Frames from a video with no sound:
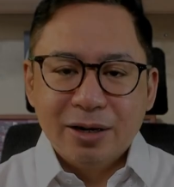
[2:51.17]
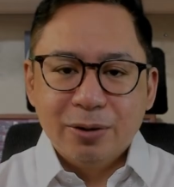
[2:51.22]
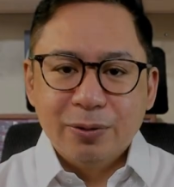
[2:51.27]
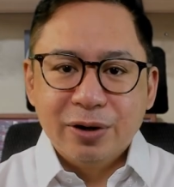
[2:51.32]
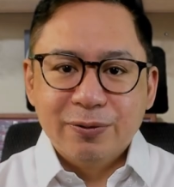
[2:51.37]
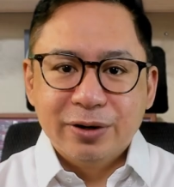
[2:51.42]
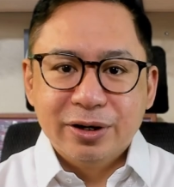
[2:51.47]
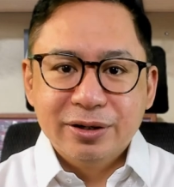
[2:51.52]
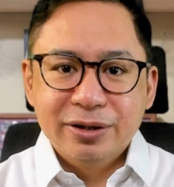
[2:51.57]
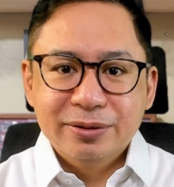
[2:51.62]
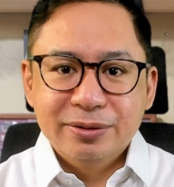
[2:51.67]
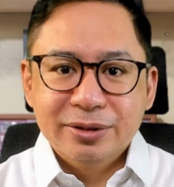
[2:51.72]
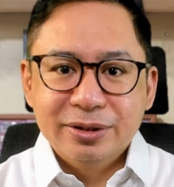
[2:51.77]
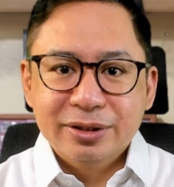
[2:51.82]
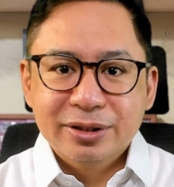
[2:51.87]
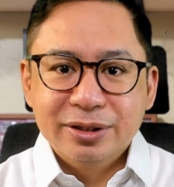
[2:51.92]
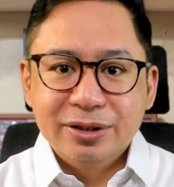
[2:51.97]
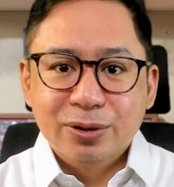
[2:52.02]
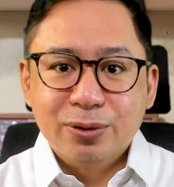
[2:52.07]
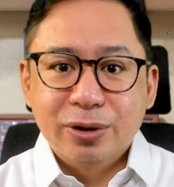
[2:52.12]
However,
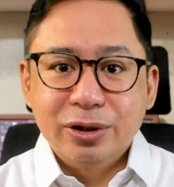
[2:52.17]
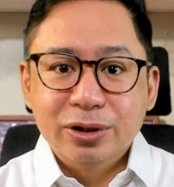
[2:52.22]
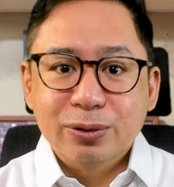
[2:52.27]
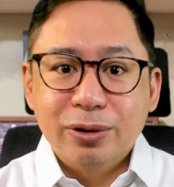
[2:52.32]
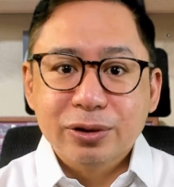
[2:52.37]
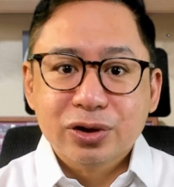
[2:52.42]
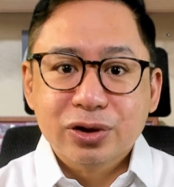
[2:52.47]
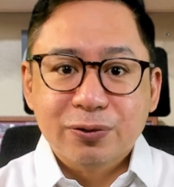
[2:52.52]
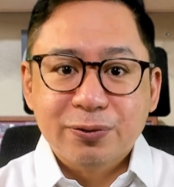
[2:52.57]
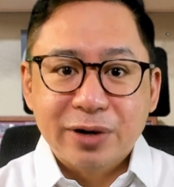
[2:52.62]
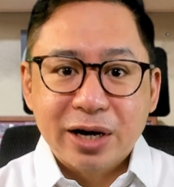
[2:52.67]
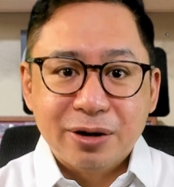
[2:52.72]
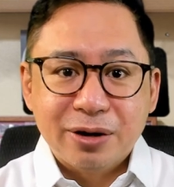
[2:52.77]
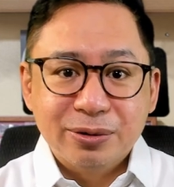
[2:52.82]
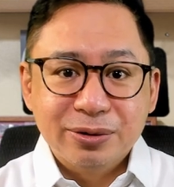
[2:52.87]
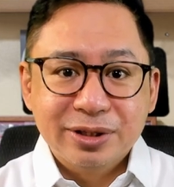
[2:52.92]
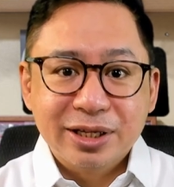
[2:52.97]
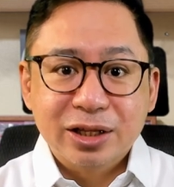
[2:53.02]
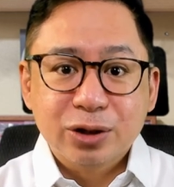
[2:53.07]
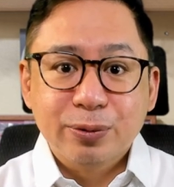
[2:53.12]
the court also
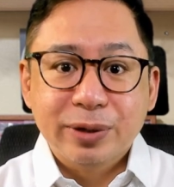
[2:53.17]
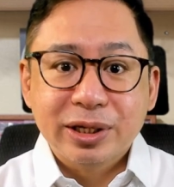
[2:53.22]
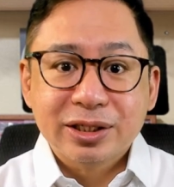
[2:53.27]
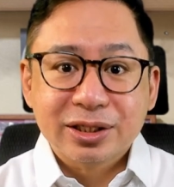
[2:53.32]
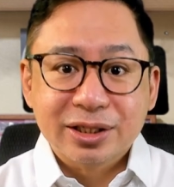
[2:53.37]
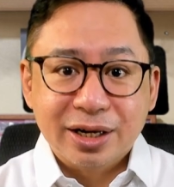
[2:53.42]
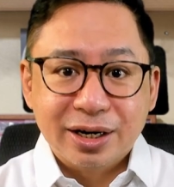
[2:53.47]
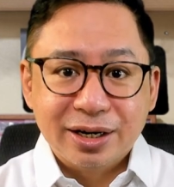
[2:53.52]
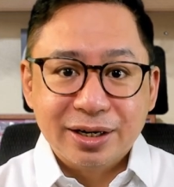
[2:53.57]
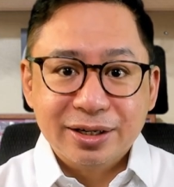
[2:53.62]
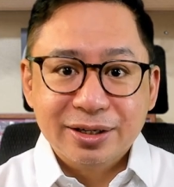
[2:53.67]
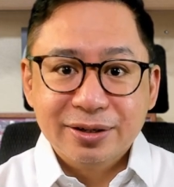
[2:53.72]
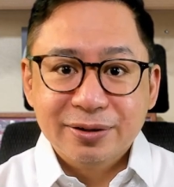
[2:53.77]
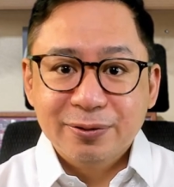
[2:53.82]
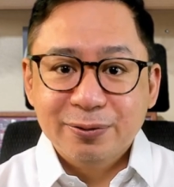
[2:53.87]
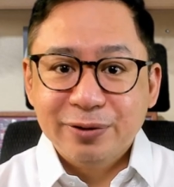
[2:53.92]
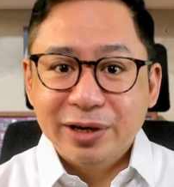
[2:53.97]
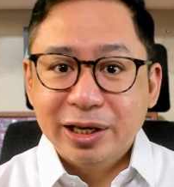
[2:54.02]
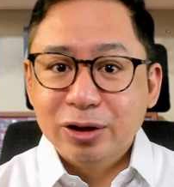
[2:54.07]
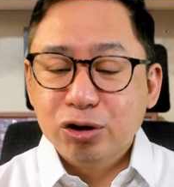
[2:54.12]
found that Twinstar
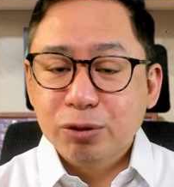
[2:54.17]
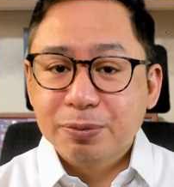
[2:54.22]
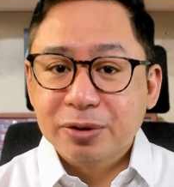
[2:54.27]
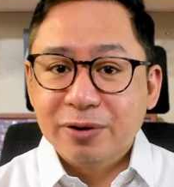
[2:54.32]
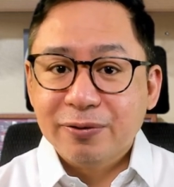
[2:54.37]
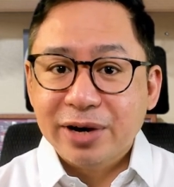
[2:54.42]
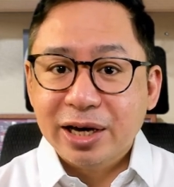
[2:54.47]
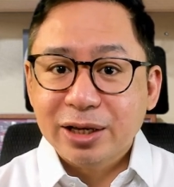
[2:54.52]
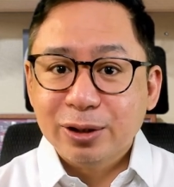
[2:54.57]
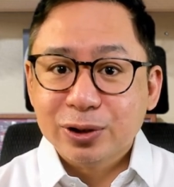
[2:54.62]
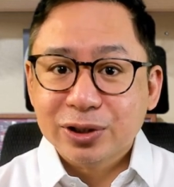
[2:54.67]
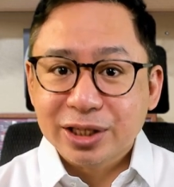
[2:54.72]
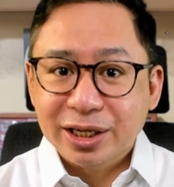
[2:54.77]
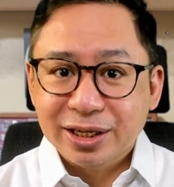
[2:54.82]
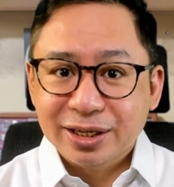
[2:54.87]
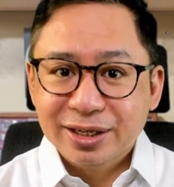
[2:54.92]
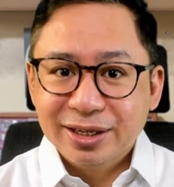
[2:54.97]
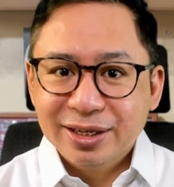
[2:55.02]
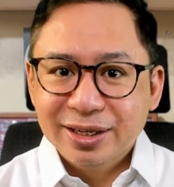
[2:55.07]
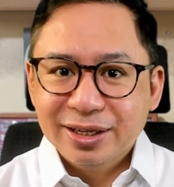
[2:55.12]
failed to provide
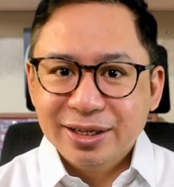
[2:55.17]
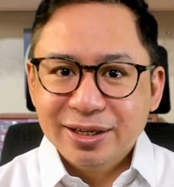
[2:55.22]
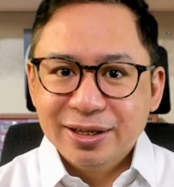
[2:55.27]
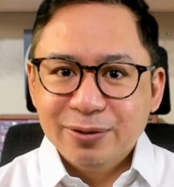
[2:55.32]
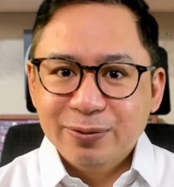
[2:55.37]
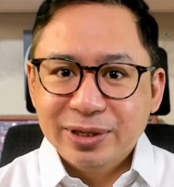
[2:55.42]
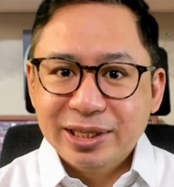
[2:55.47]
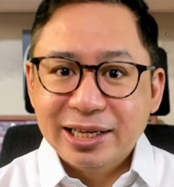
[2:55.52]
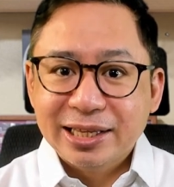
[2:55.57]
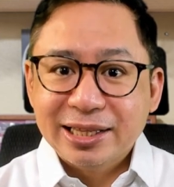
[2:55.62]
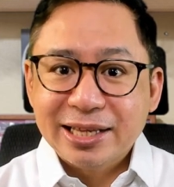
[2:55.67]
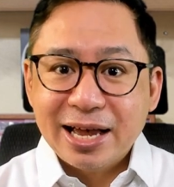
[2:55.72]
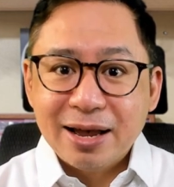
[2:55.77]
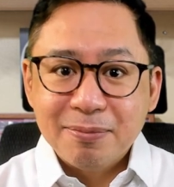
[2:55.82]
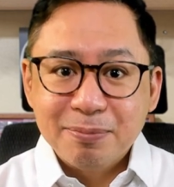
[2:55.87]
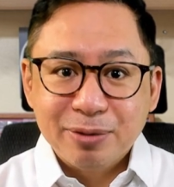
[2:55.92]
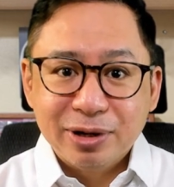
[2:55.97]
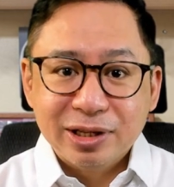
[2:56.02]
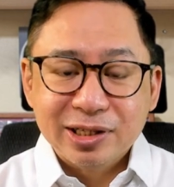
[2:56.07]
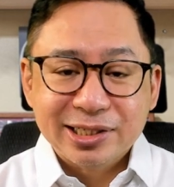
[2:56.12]
Jose with an
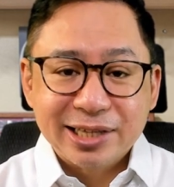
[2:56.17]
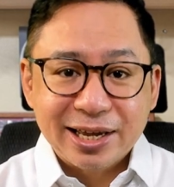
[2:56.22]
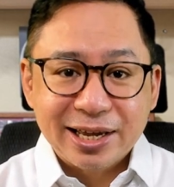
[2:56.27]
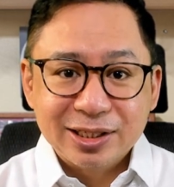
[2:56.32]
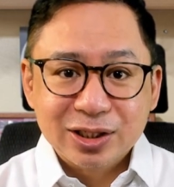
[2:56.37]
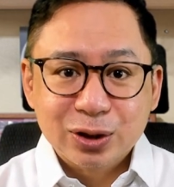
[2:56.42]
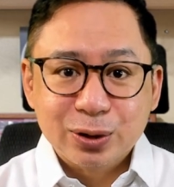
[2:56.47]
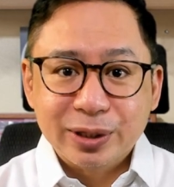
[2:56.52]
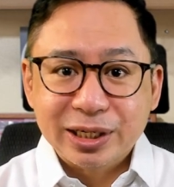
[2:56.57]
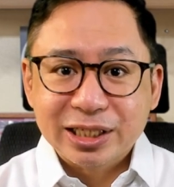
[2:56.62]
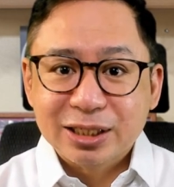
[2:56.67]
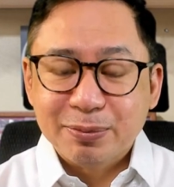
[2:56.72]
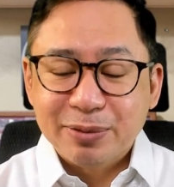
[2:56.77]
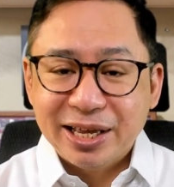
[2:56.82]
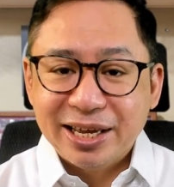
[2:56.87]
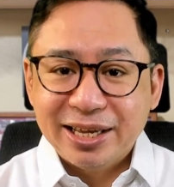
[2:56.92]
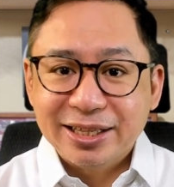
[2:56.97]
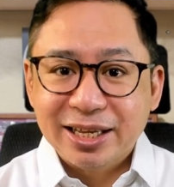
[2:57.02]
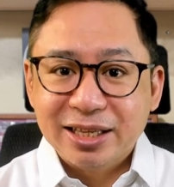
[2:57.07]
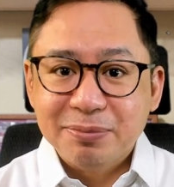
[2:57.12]
ample chance to
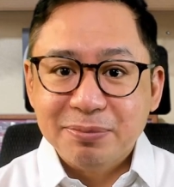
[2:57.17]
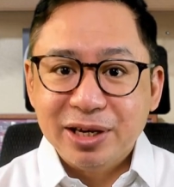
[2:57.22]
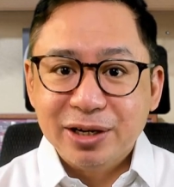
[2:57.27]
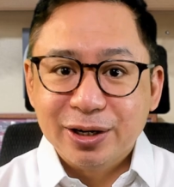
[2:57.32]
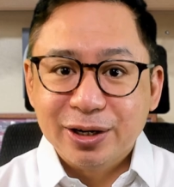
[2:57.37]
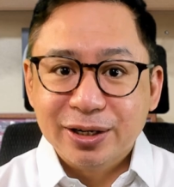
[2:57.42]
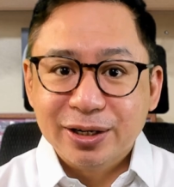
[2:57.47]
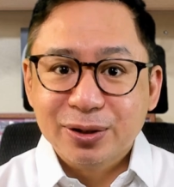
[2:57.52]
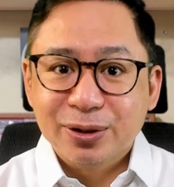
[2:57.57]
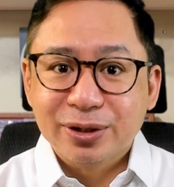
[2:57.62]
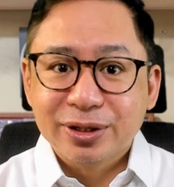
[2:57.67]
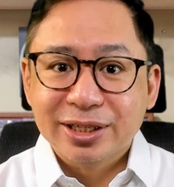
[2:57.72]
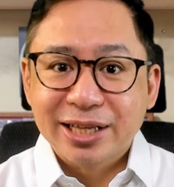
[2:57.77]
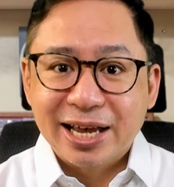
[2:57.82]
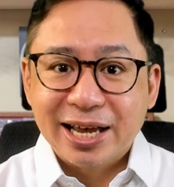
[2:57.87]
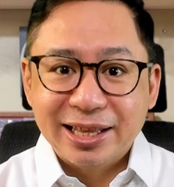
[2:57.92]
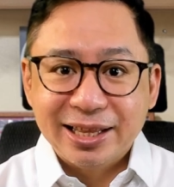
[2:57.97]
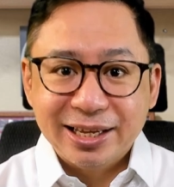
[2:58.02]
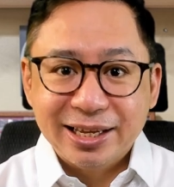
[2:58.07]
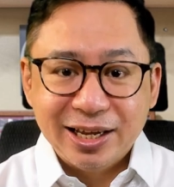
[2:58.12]
explain and be heard on
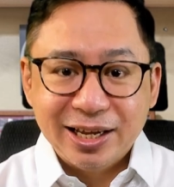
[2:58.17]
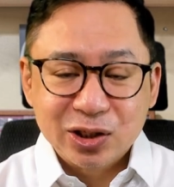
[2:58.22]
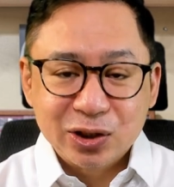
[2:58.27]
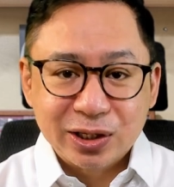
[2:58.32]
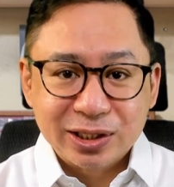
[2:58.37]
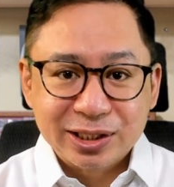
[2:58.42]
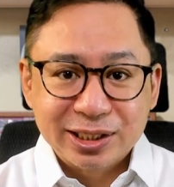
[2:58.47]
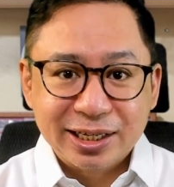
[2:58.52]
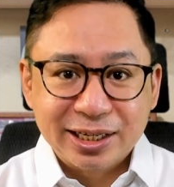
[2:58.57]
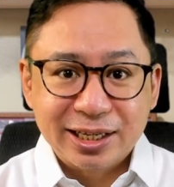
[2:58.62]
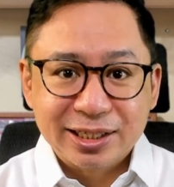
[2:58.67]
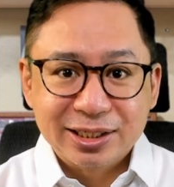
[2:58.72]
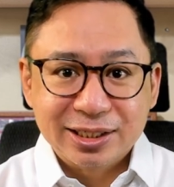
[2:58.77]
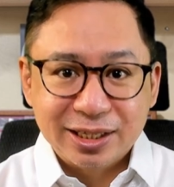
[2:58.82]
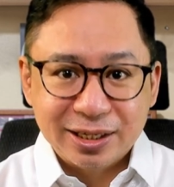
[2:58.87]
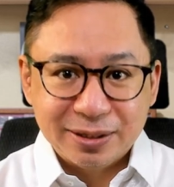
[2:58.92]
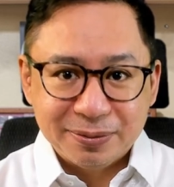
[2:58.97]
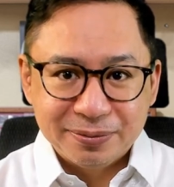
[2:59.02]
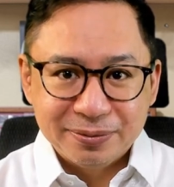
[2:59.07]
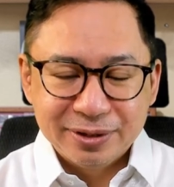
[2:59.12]
the allegations
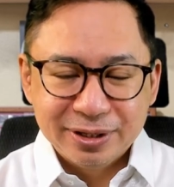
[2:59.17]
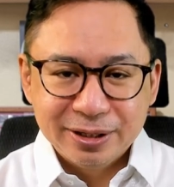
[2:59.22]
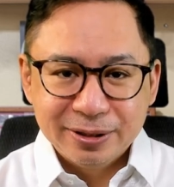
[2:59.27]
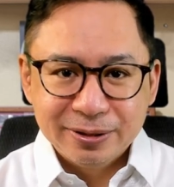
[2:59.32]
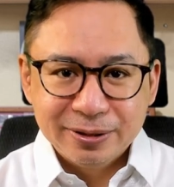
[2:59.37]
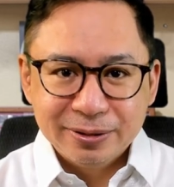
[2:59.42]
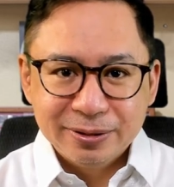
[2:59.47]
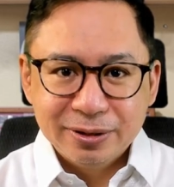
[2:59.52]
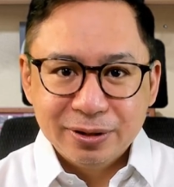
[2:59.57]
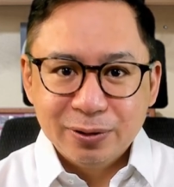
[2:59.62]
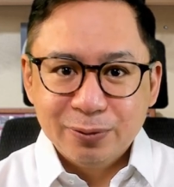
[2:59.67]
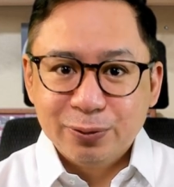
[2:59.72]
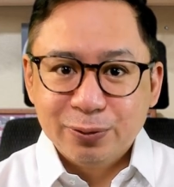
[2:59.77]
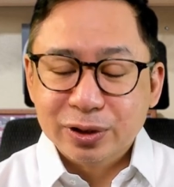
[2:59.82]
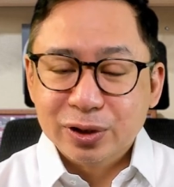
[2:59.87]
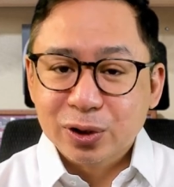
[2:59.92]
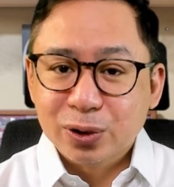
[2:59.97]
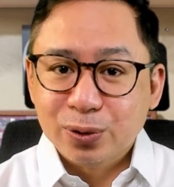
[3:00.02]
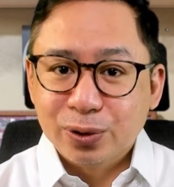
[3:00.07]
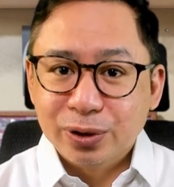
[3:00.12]
against him.
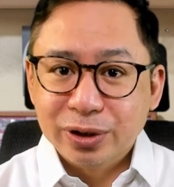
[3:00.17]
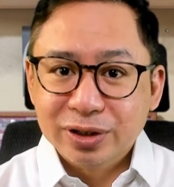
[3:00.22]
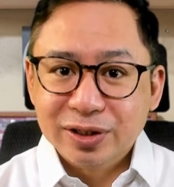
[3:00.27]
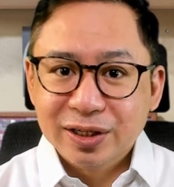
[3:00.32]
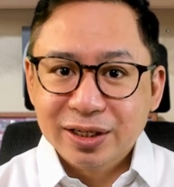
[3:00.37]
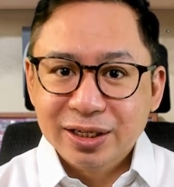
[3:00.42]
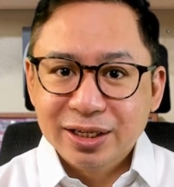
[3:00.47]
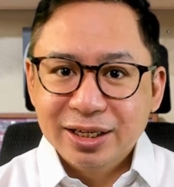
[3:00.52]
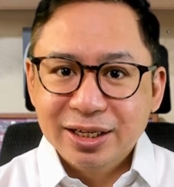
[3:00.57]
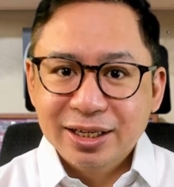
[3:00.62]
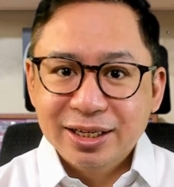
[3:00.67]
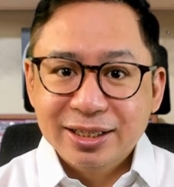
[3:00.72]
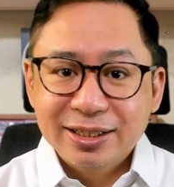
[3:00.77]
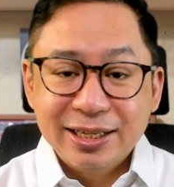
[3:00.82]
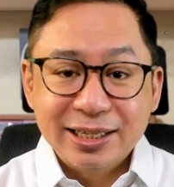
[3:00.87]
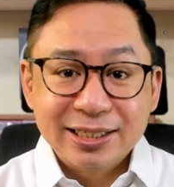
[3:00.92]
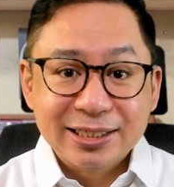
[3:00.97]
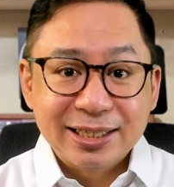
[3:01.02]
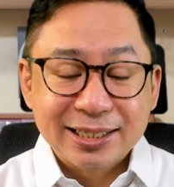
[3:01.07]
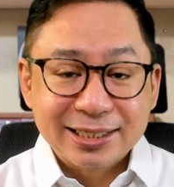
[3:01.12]
For the court,
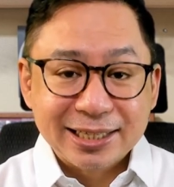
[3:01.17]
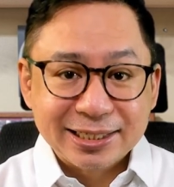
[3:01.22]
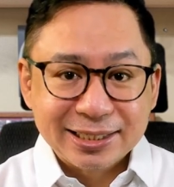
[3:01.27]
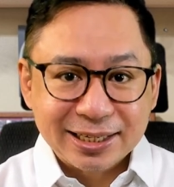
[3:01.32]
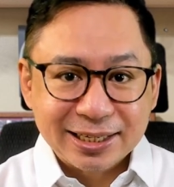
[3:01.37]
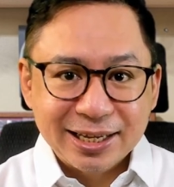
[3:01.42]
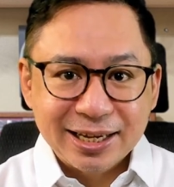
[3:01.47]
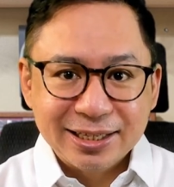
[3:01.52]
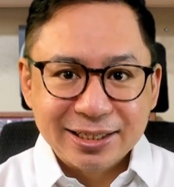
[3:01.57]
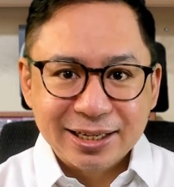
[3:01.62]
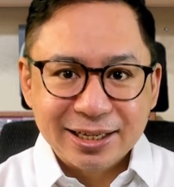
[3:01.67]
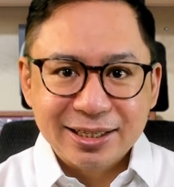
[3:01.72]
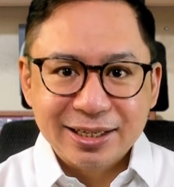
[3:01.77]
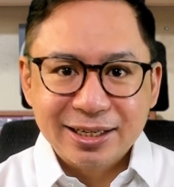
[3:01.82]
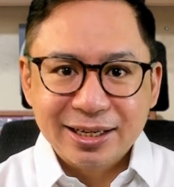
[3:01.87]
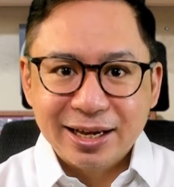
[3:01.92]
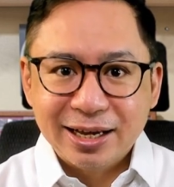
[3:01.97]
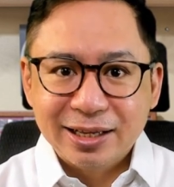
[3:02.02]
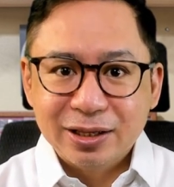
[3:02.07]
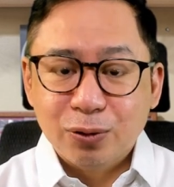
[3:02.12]
this
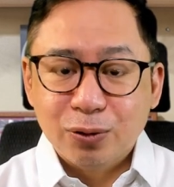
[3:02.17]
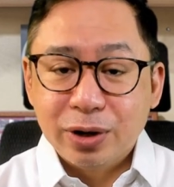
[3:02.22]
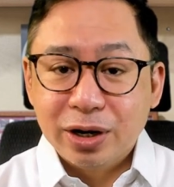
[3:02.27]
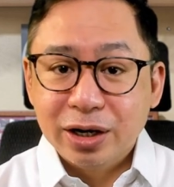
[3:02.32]
necessitated an